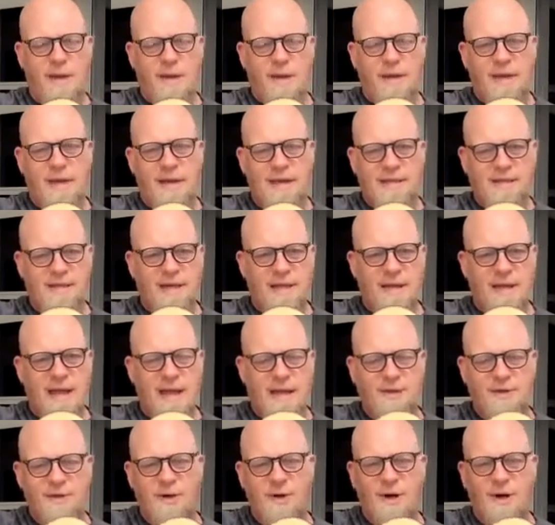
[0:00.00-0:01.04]
gets the
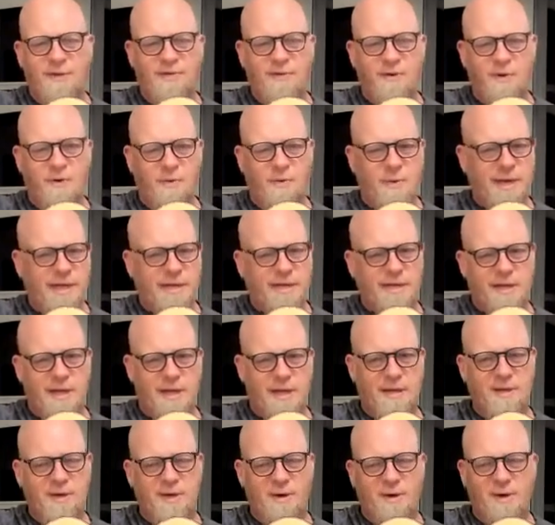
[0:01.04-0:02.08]
tension off your wrist.
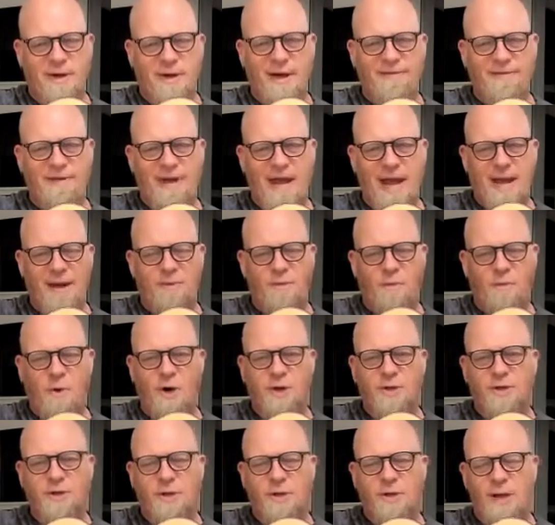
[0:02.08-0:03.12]
So your left hand
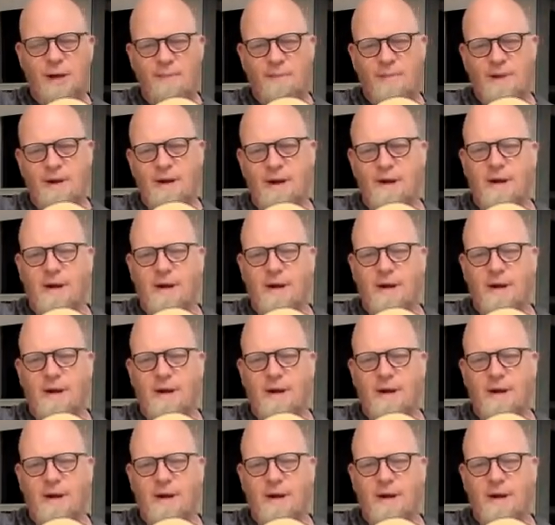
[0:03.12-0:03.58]
works a lot better.